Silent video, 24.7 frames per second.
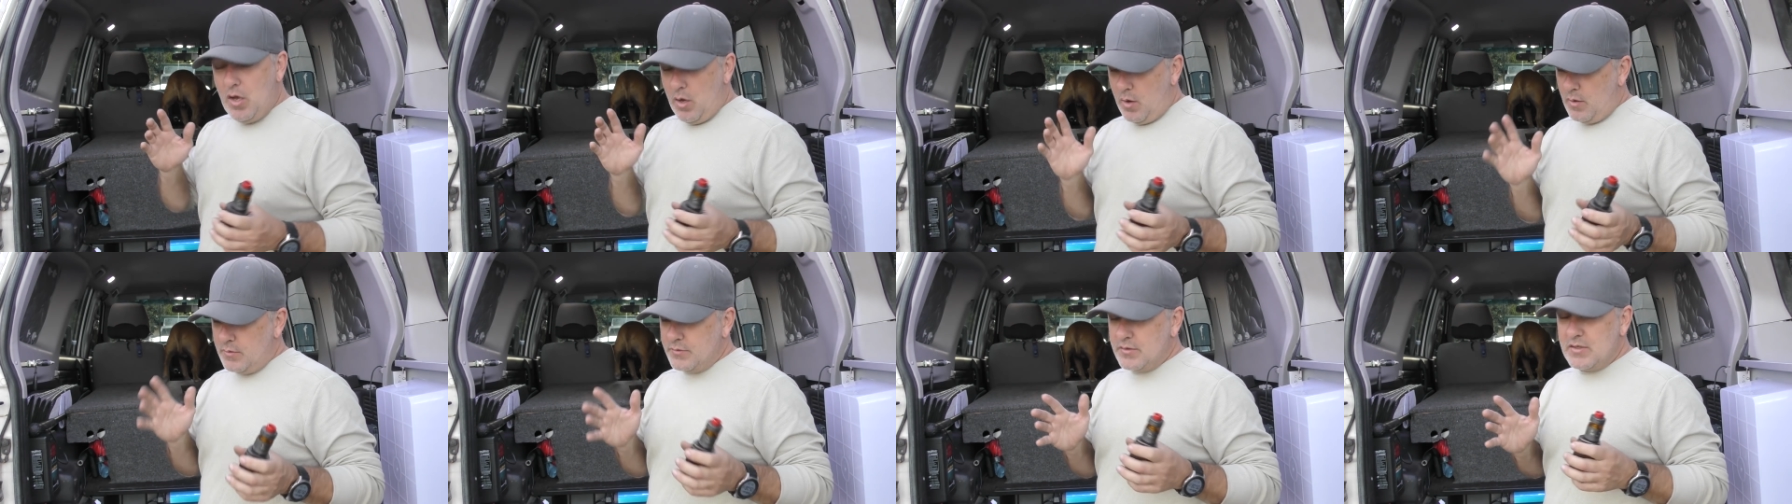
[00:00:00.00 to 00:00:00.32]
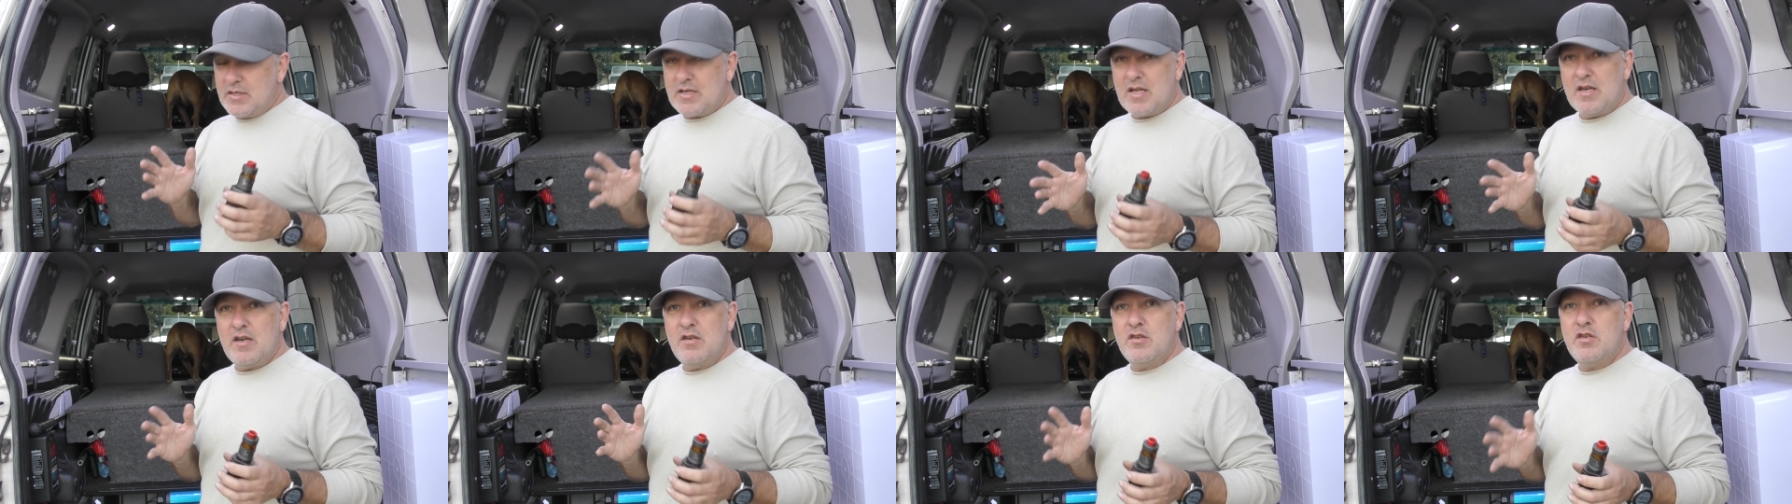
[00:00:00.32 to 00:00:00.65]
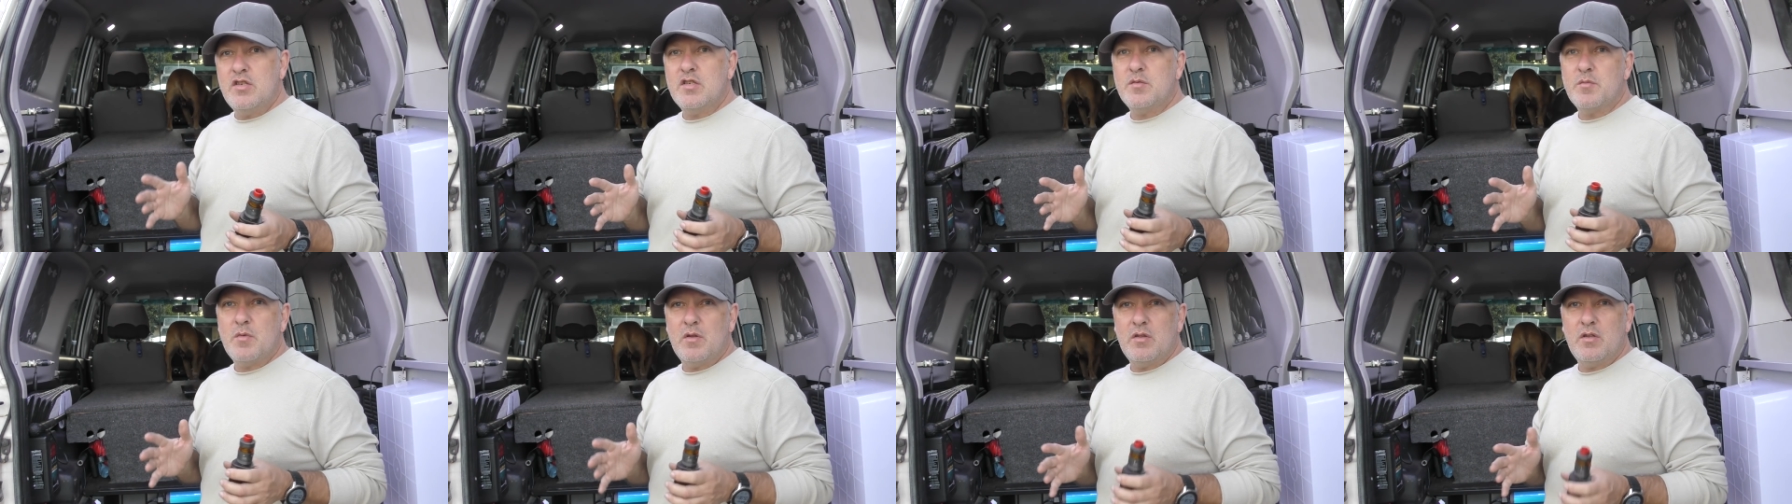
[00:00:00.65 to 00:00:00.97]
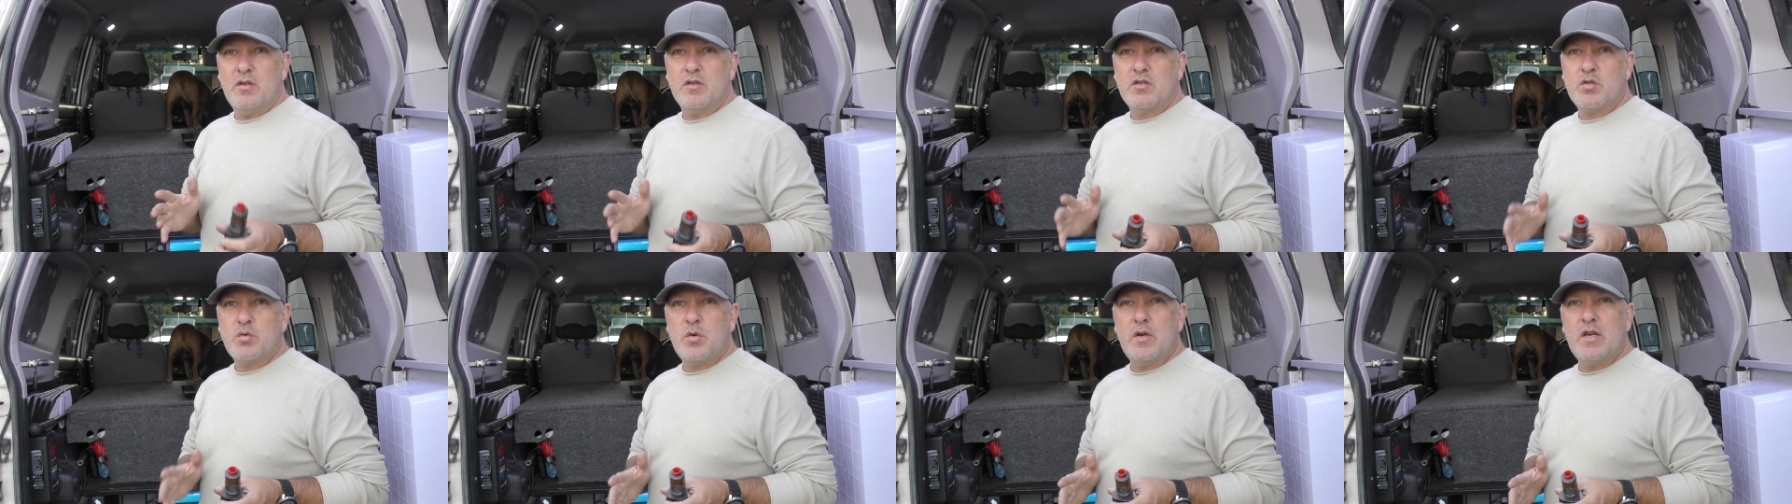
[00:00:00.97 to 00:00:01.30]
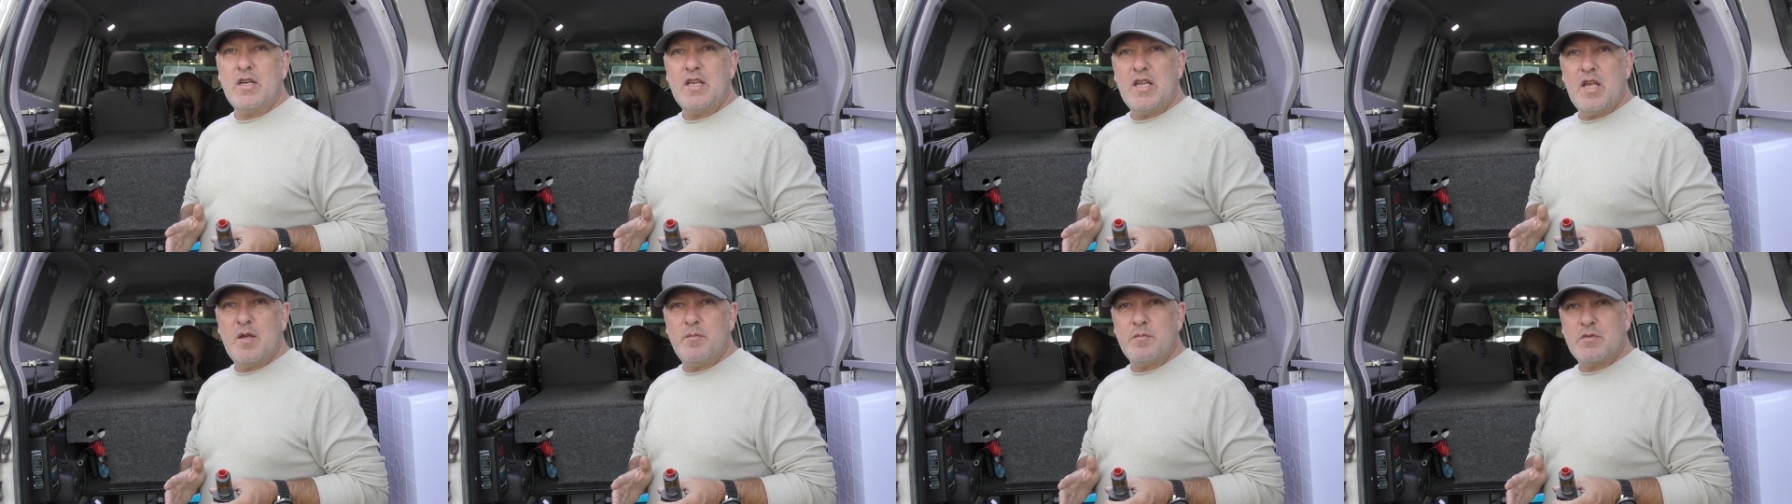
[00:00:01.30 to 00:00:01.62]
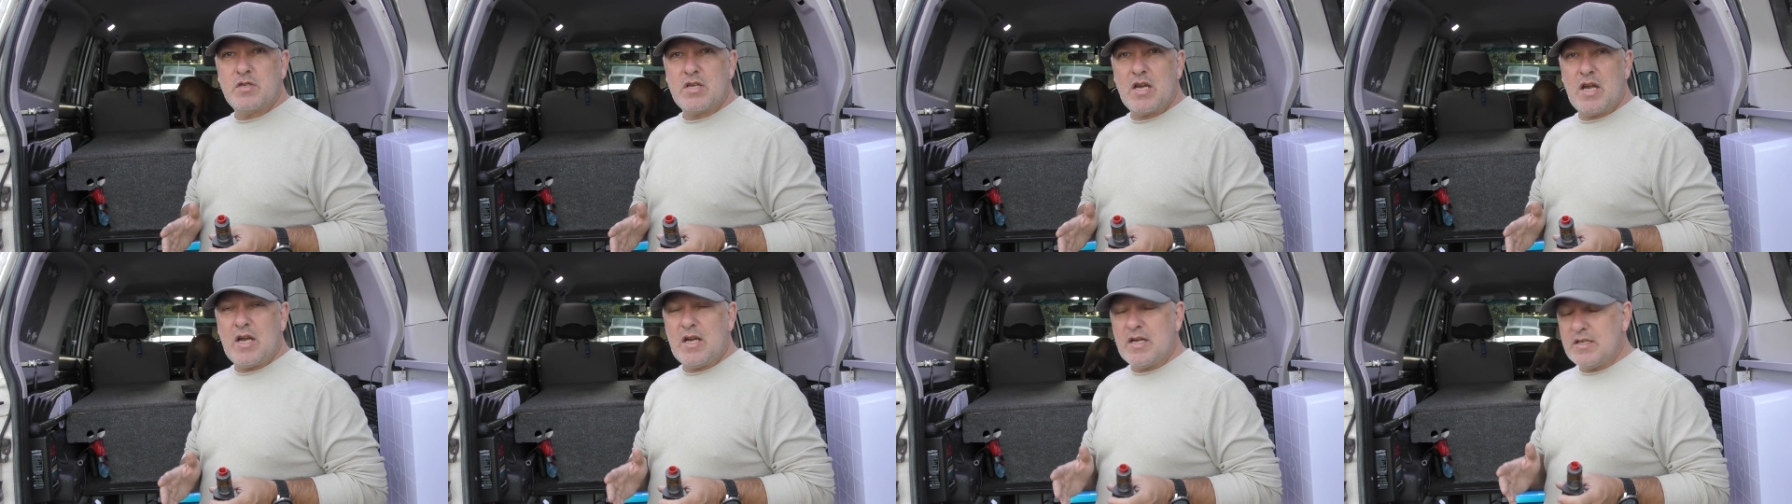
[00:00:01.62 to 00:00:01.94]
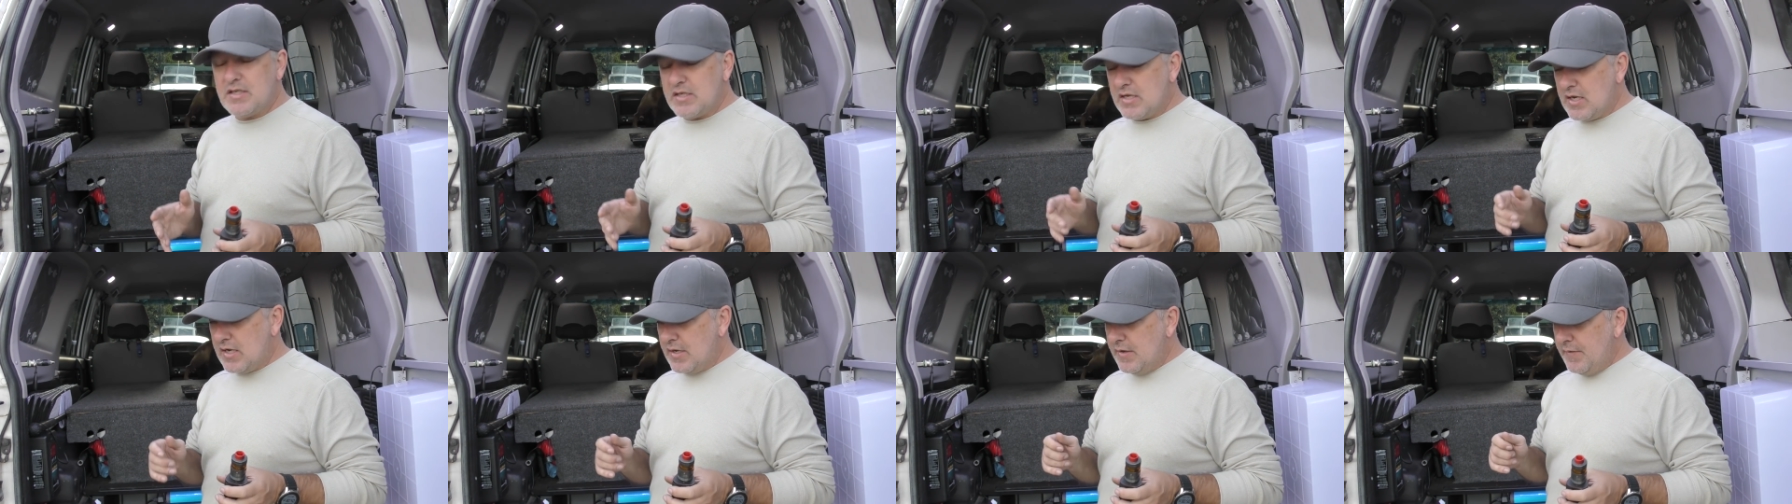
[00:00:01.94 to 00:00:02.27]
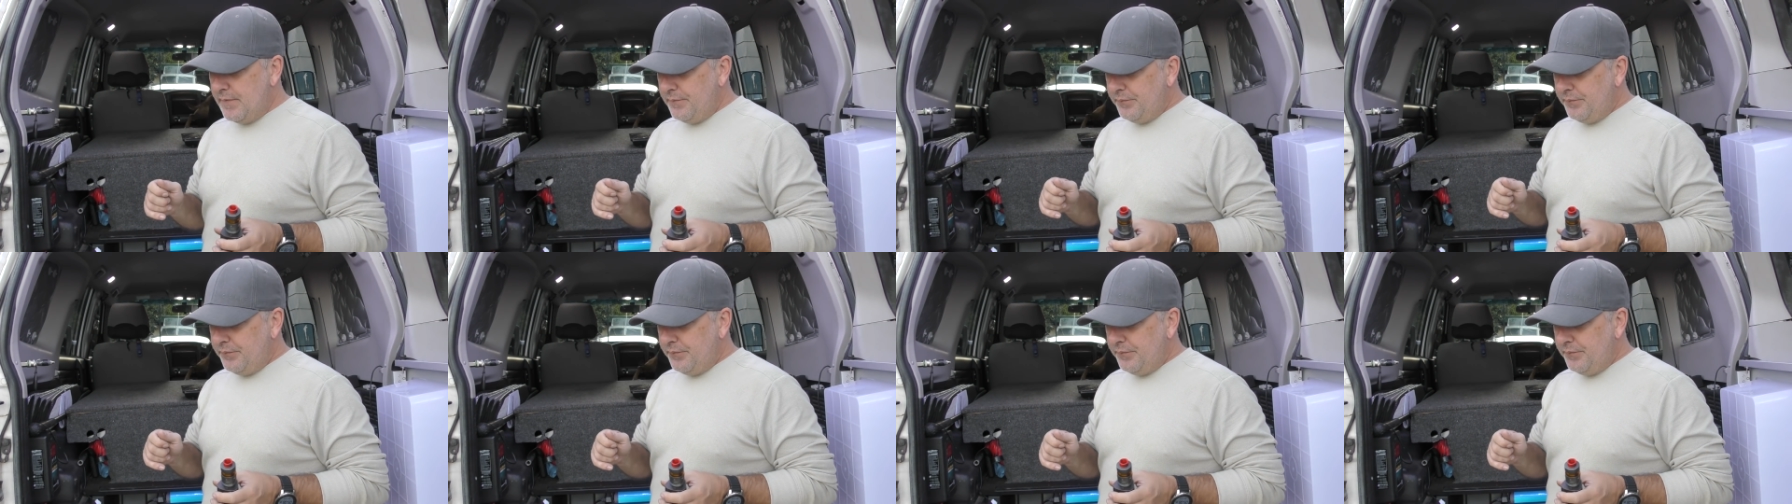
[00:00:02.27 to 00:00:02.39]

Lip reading: I was just going to use my little 20 amp charger,